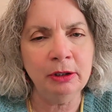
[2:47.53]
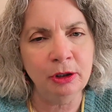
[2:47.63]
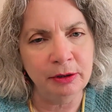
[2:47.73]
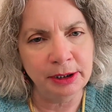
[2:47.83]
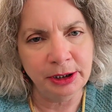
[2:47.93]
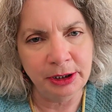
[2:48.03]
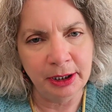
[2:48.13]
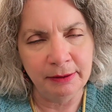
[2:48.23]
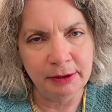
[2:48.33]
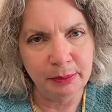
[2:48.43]
of course
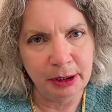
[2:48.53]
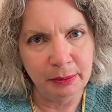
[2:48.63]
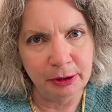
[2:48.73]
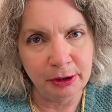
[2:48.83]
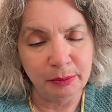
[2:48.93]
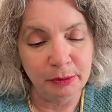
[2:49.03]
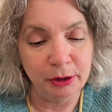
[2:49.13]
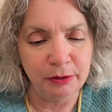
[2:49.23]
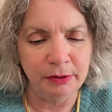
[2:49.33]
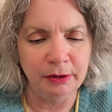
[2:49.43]
you have to be able to
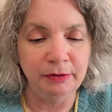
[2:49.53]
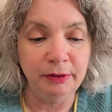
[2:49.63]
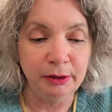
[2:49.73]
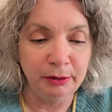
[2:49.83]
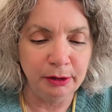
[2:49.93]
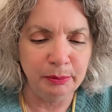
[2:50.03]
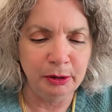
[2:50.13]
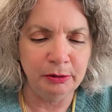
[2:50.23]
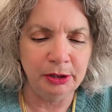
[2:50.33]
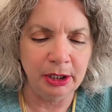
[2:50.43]
move the food to
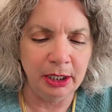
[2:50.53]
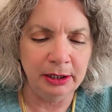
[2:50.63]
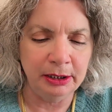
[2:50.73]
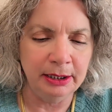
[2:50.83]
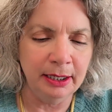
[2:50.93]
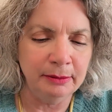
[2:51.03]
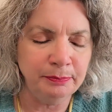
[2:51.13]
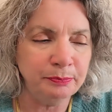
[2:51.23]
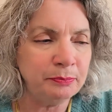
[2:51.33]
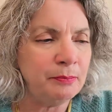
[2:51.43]
both sides.
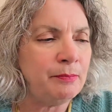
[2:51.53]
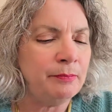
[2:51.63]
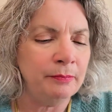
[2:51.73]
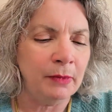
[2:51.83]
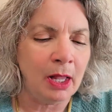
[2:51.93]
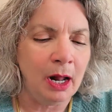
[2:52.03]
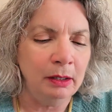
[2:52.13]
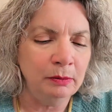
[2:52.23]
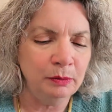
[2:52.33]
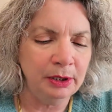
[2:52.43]
Now,
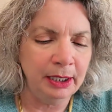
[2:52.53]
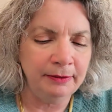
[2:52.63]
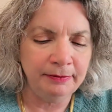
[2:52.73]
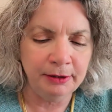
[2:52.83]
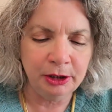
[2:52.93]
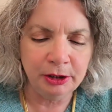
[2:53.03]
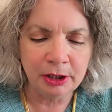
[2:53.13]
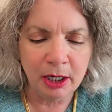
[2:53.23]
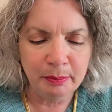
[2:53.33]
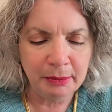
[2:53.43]
when I
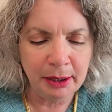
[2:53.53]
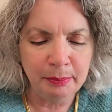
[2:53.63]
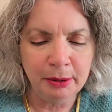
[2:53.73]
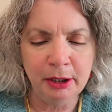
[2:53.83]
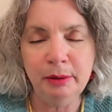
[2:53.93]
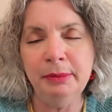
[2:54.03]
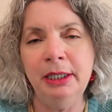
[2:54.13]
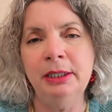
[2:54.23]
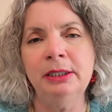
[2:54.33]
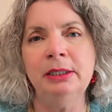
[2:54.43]
first got my
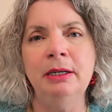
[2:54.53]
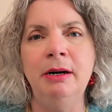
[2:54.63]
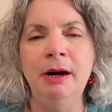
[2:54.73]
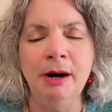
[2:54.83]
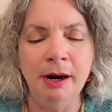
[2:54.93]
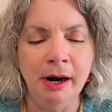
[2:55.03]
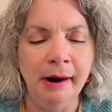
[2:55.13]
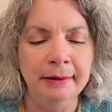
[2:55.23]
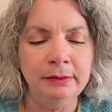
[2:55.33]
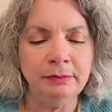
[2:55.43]
permanents,
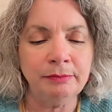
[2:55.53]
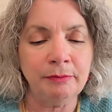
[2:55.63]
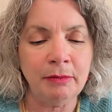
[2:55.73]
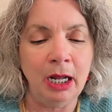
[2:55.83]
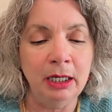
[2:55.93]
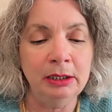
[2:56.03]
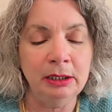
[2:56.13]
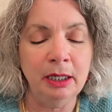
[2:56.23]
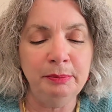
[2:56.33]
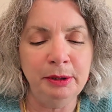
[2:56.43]
I
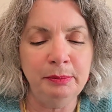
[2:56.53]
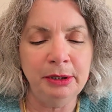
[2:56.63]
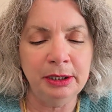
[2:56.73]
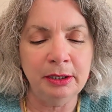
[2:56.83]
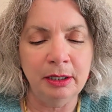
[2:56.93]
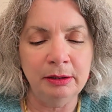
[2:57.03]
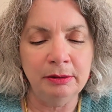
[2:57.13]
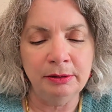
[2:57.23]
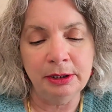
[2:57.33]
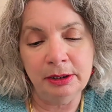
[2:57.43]
stopped at
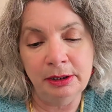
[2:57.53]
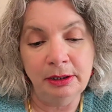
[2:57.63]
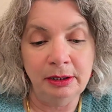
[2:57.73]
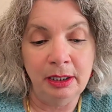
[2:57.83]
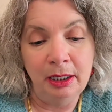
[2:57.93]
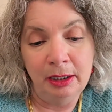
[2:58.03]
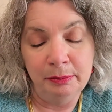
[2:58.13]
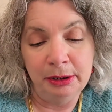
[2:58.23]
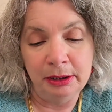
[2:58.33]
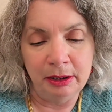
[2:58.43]
McDonald's because I like
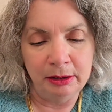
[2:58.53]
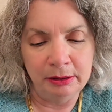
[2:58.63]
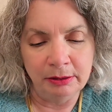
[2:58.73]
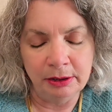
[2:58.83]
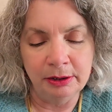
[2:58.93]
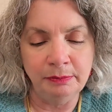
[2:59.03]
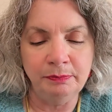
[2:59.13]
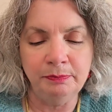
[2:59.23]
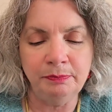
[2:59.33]
McDonald's.